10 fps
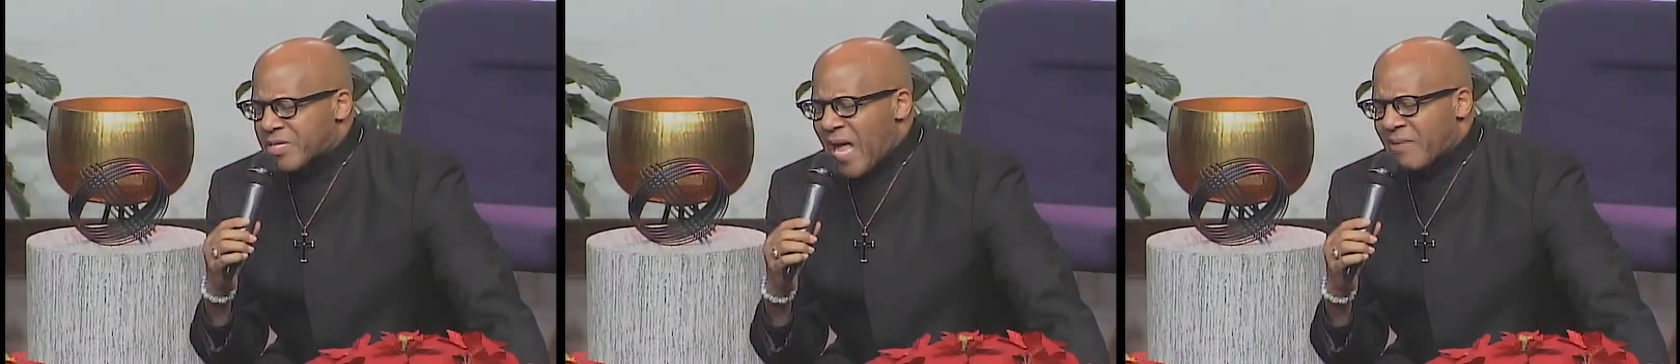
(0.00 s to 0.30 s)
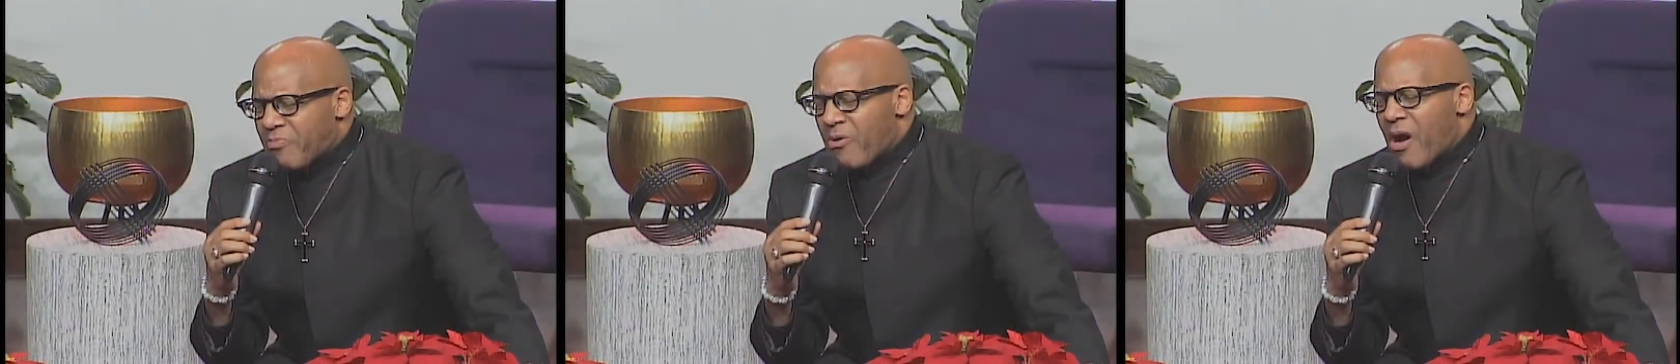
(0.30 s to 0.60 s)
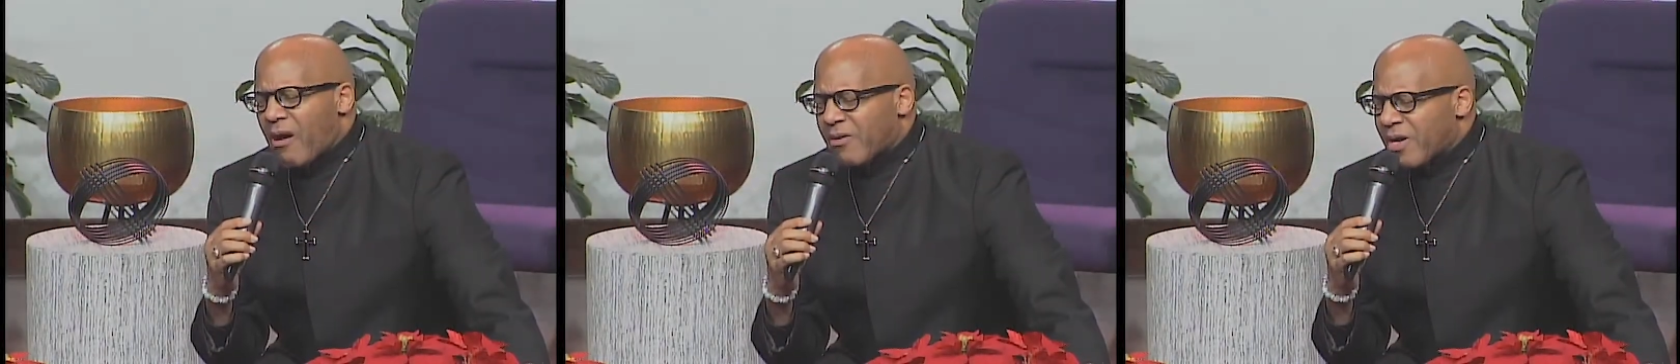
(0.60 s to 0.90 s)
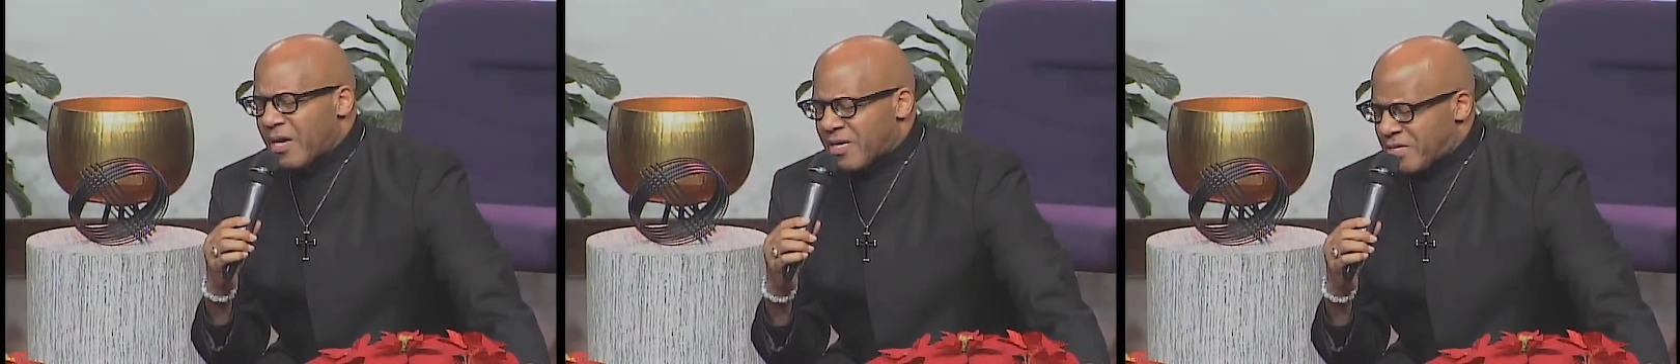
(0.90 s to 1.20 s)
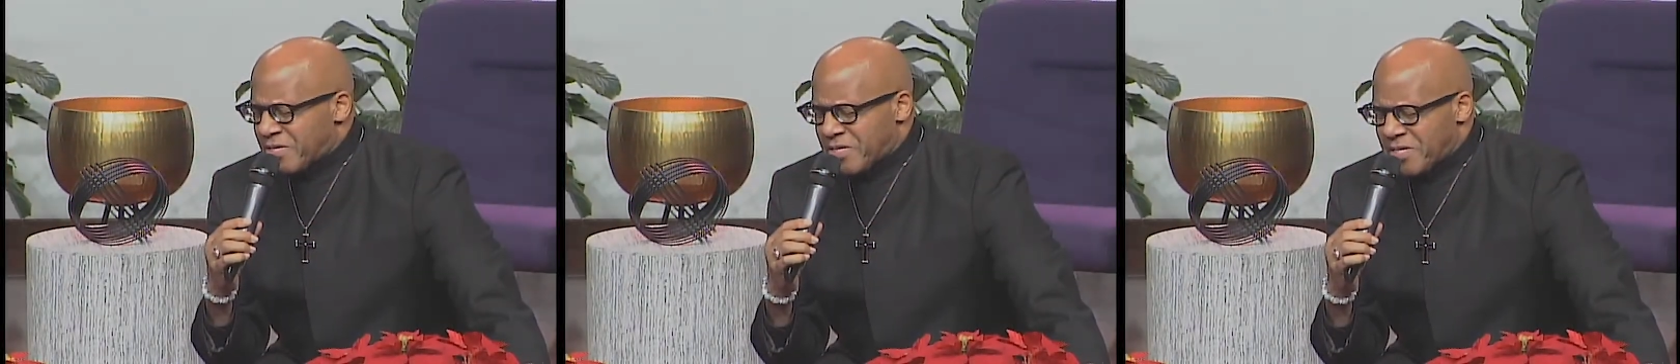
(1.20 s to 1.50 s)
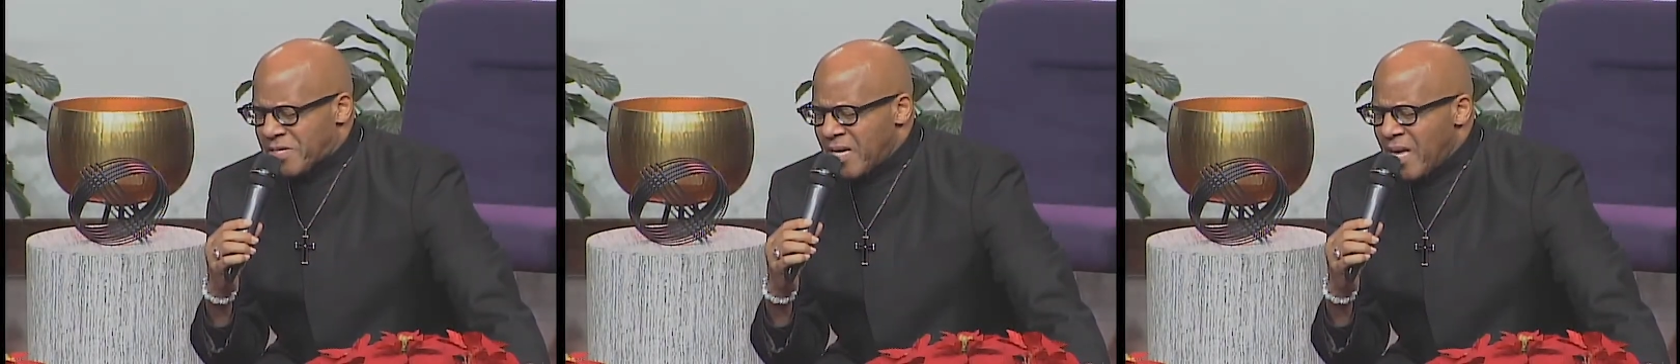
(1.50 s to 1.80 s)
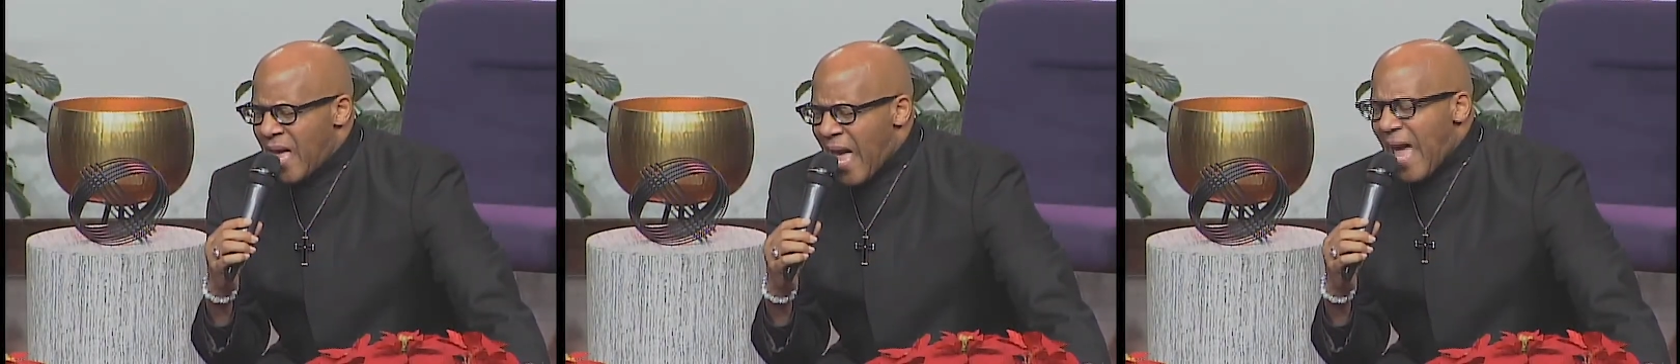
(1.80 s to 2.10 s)
that brought us
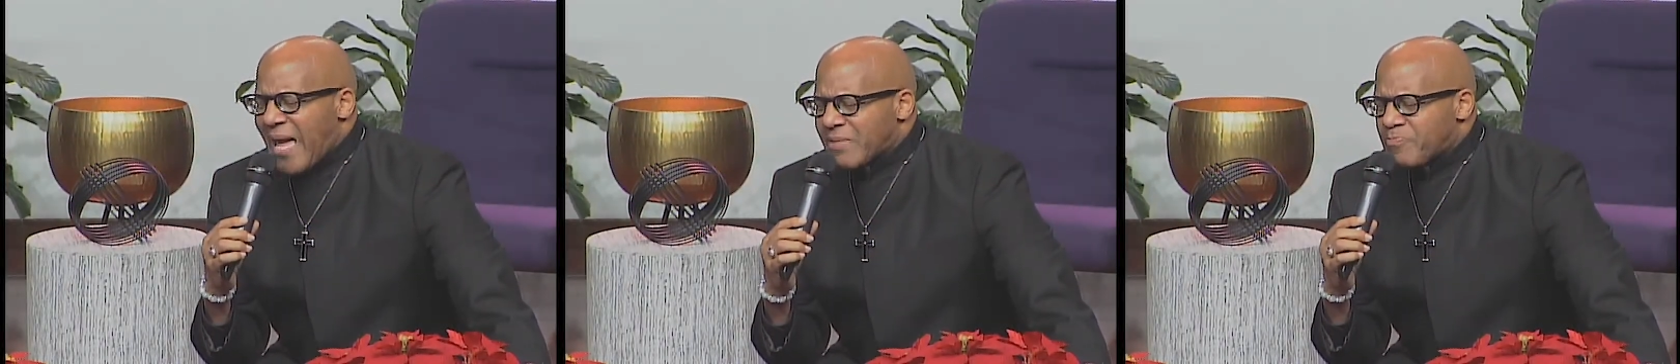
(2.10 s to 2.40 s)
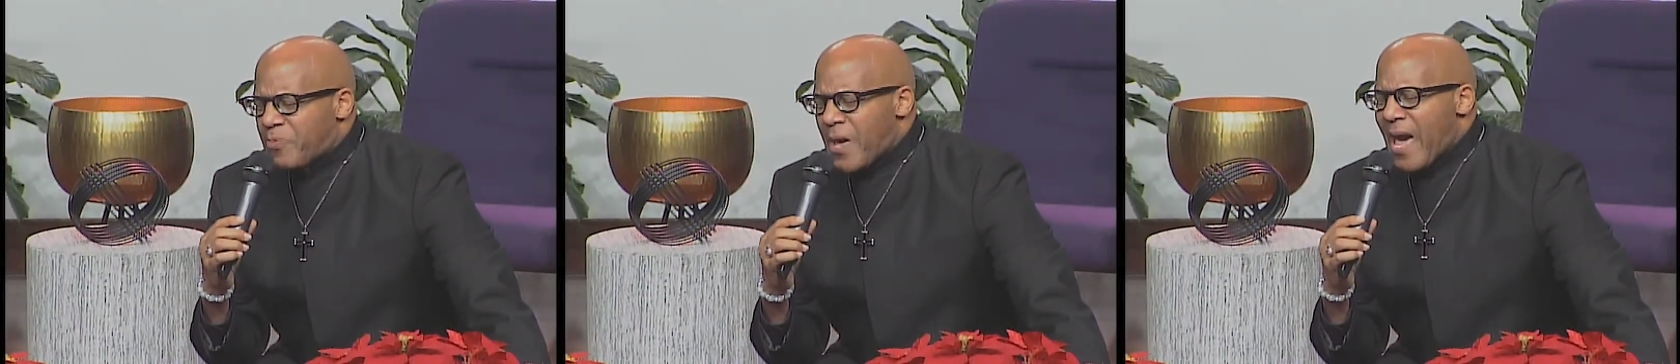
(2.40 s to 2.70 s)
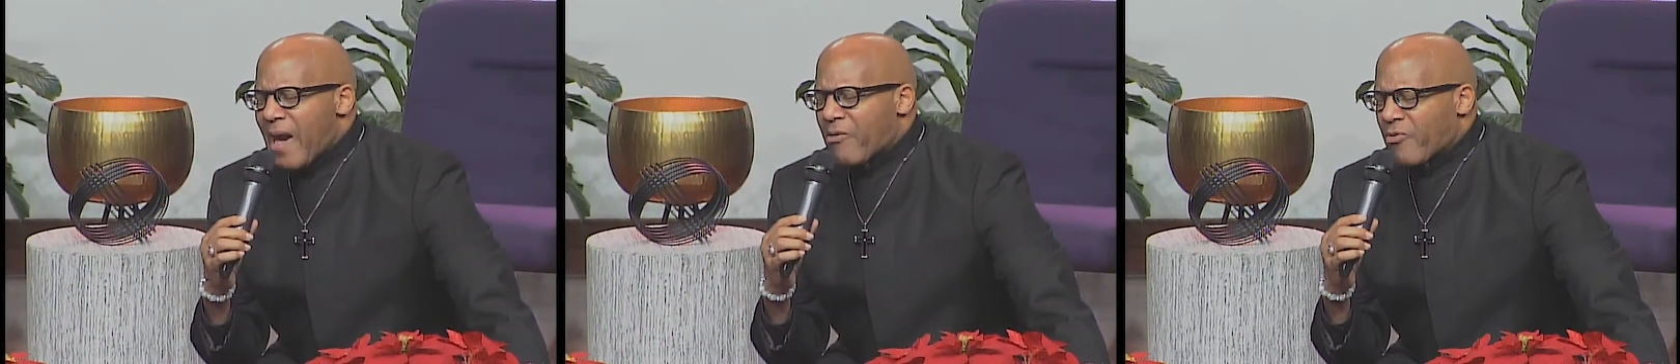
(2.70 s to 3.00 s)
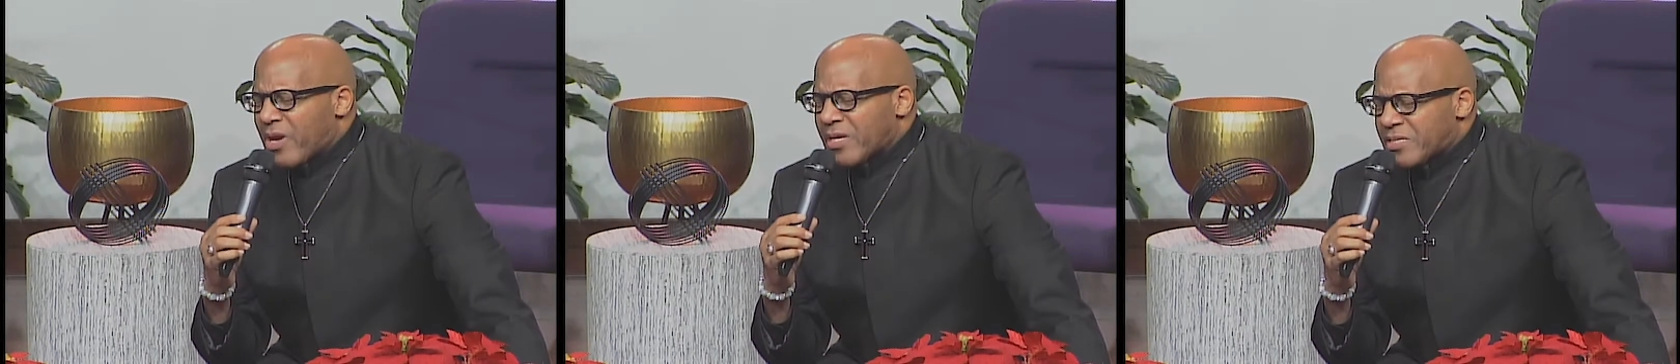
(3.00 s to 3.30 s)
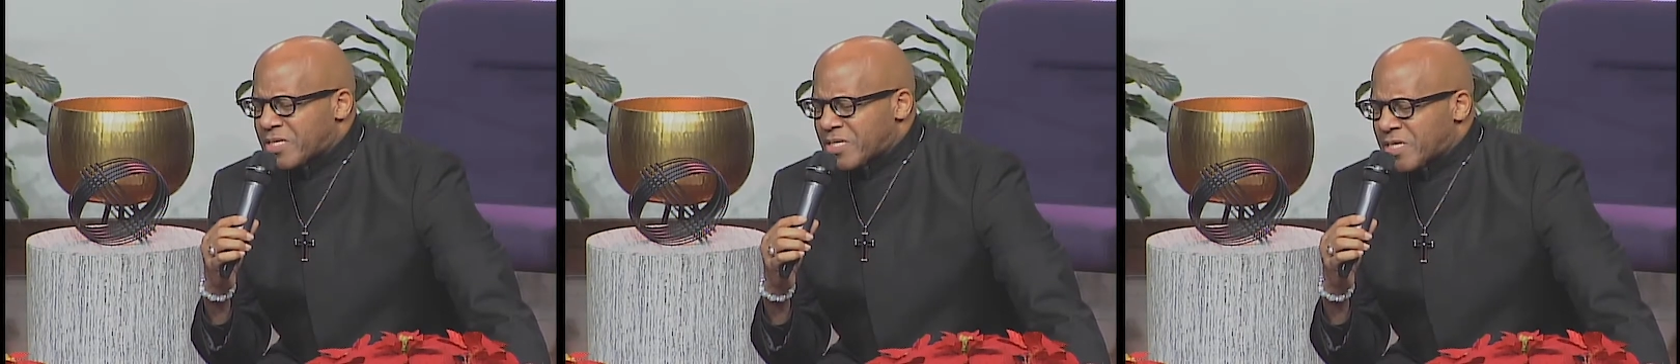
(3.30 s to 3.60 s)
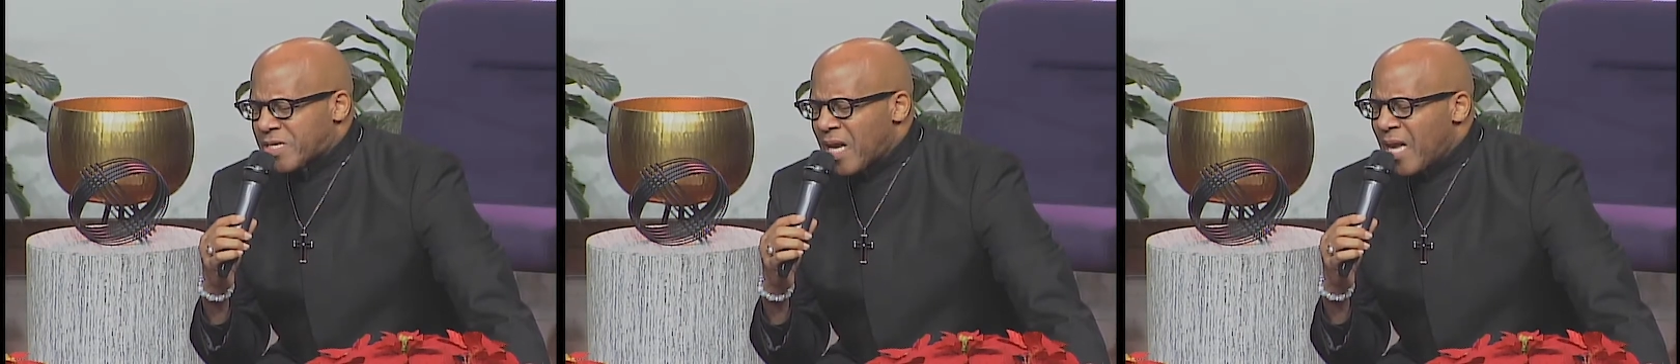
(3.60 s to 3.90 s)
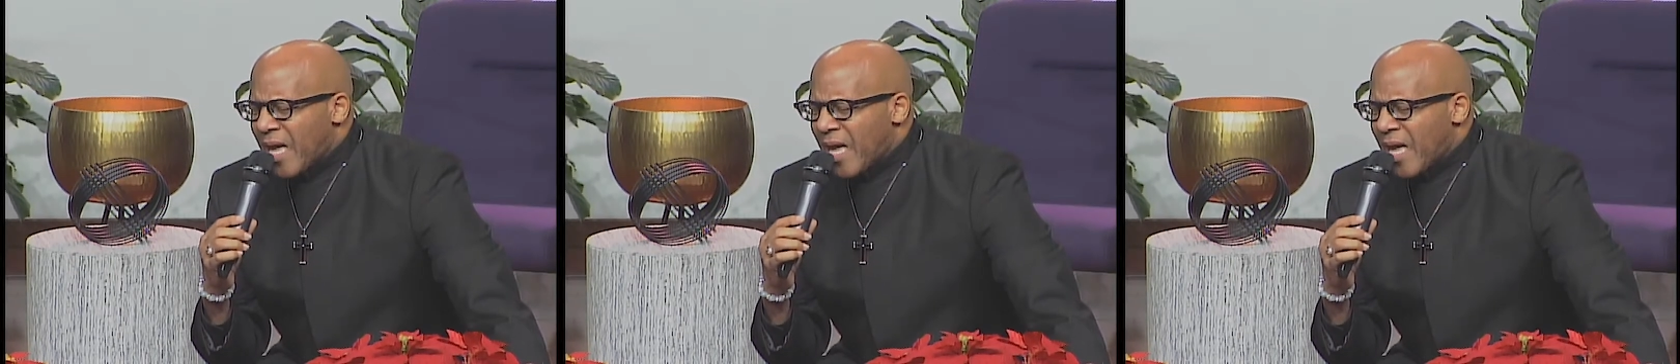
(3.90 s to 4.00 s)
and parents